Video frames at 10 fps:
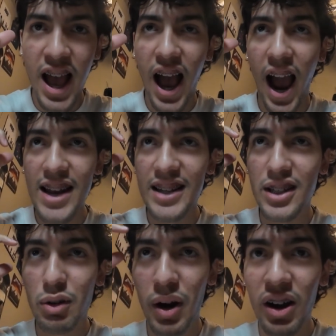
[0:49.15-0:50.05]
I did
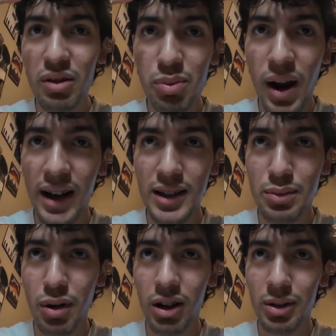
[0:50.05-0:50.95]
12 practice
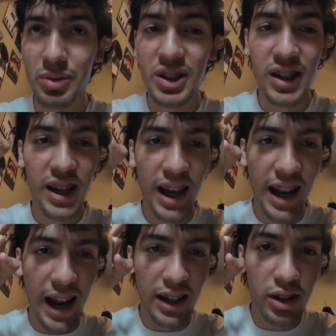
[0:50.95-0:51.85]
problems and
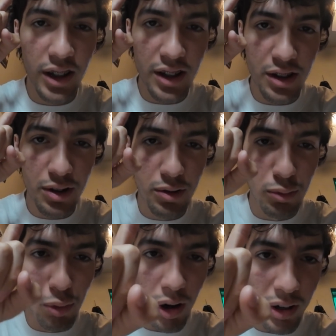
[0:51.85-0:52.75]
I couldn't do
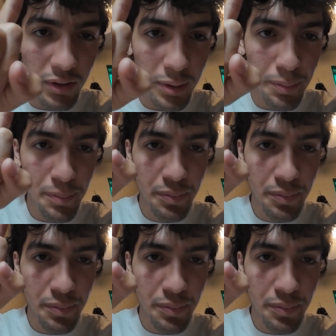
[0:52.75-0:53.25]
one of them.